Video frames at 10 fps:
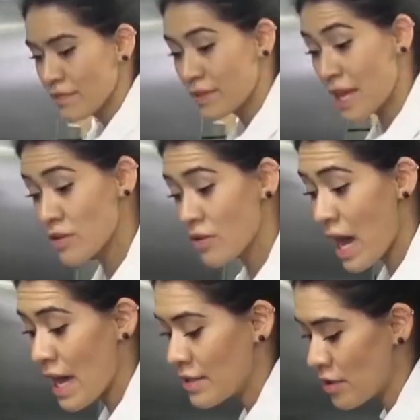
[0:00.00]
Then you
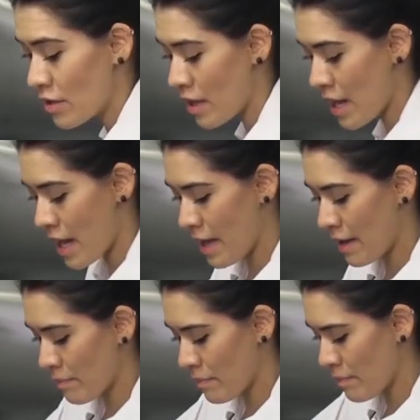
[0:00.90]
add your
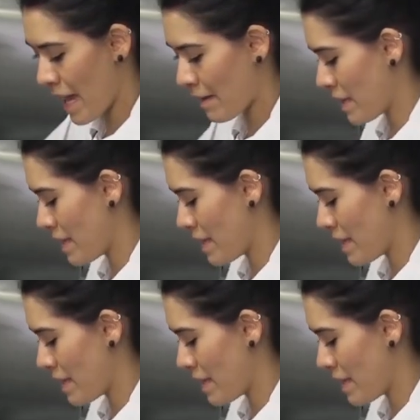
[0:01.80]
black